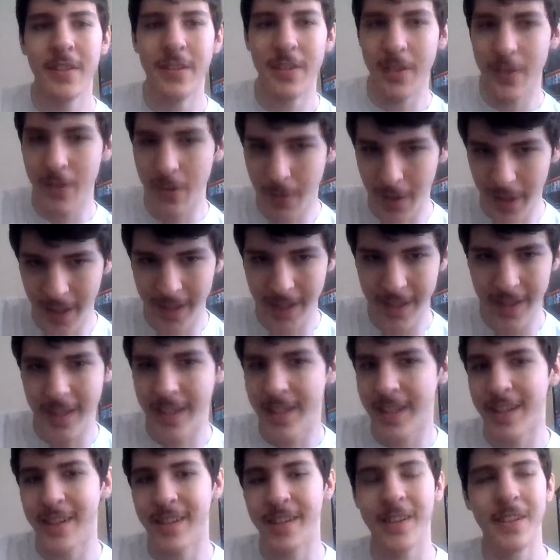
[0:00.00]
to do
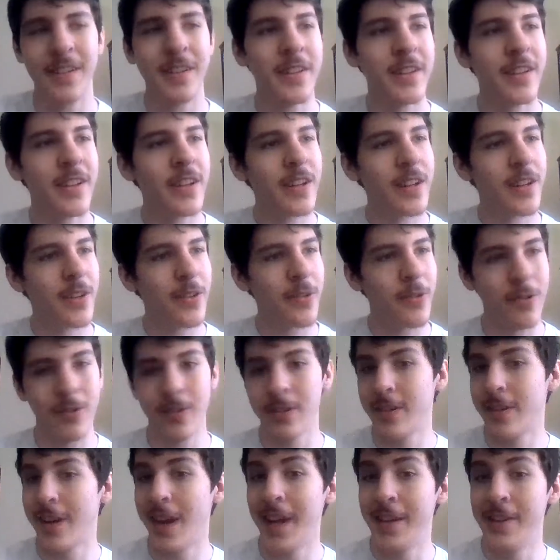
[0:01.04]
anything,
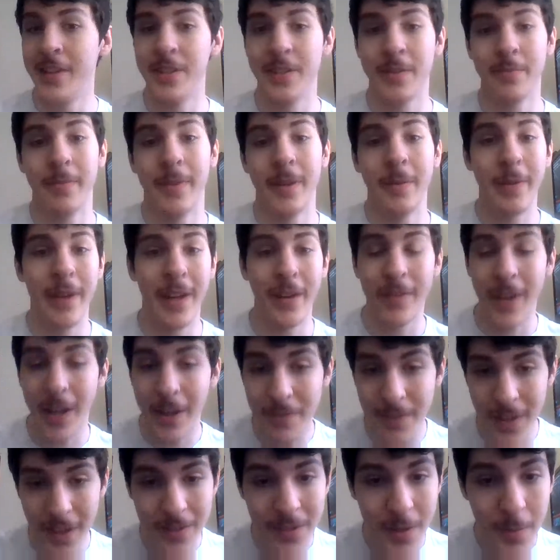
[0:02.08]
or I just maybe have
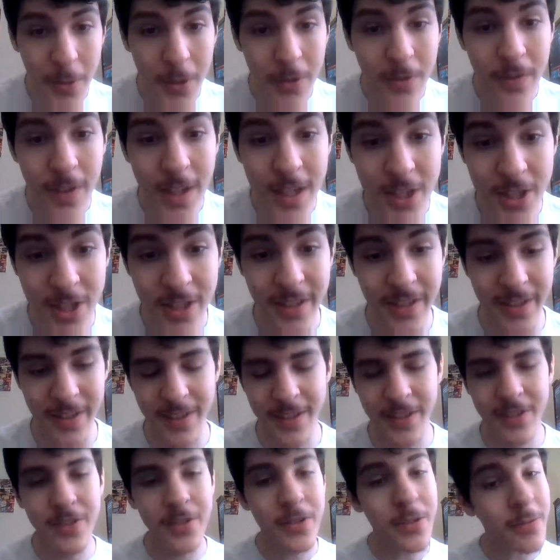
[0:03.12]
not found the motivation
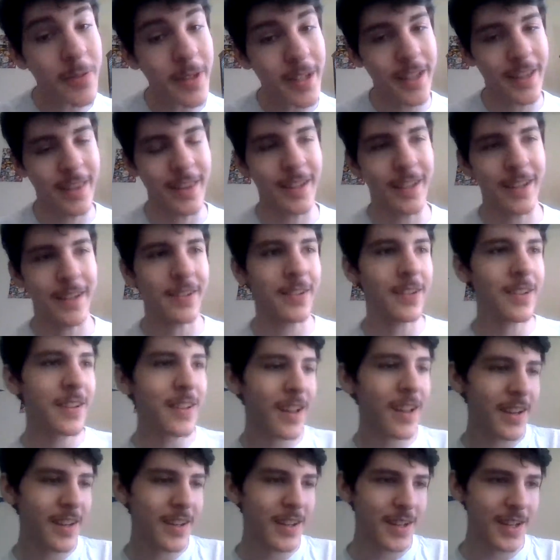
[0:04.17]
to do anything.
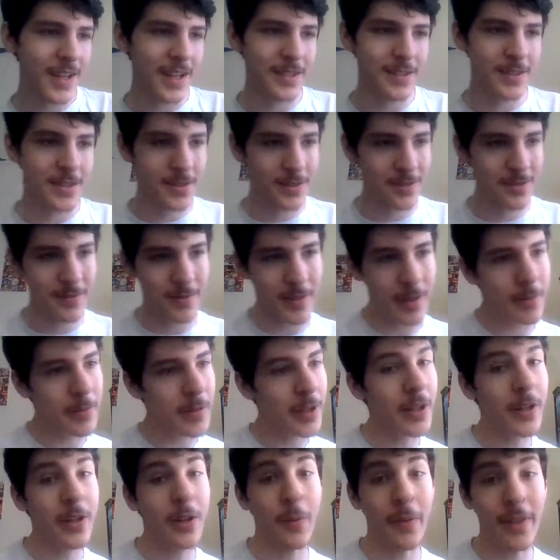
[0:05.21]
That's I'm
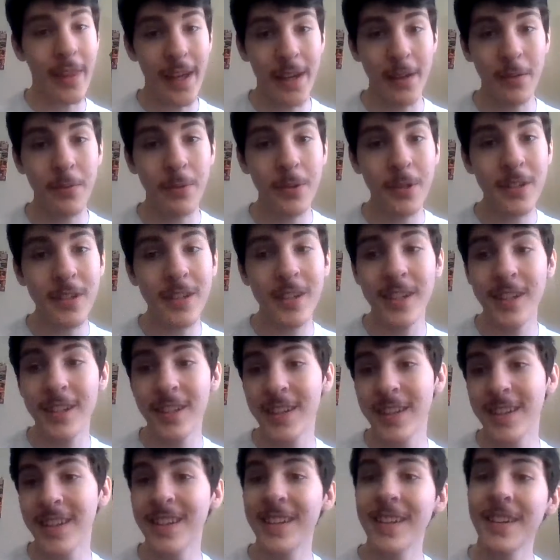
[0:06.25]
gonna go with that one,
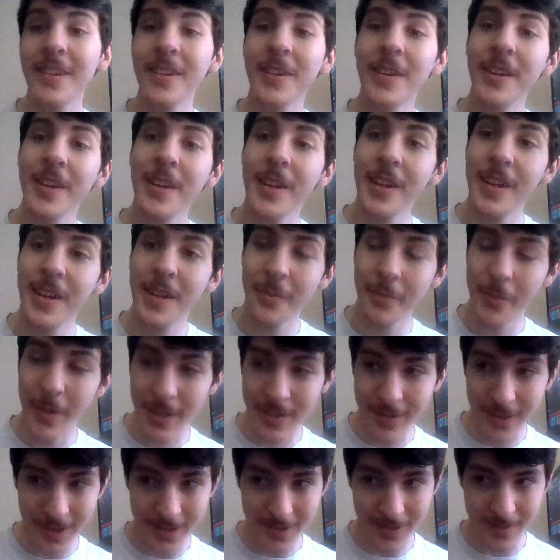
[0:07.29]
but
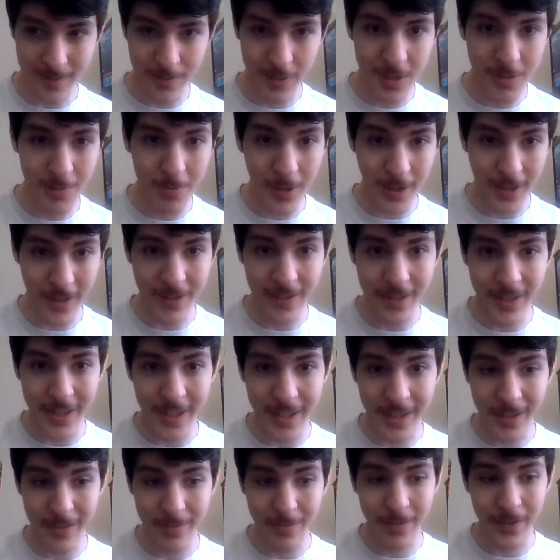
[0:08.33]
a little sprinkle of
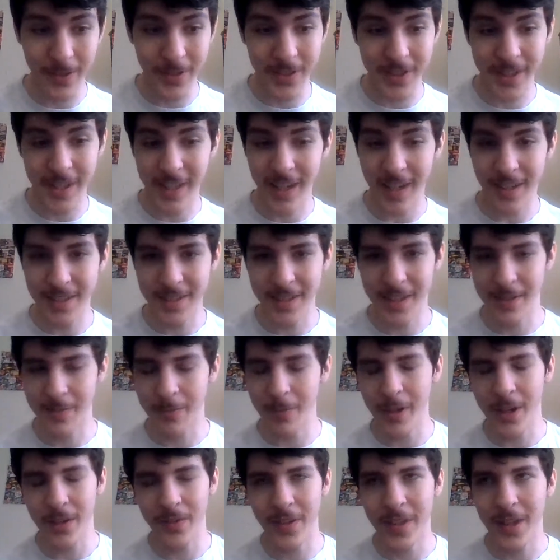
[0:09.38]
the first thing I said,
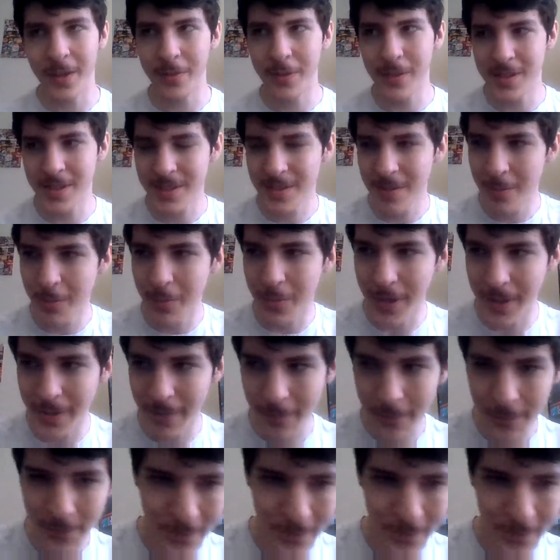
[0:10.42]
whatever that was. But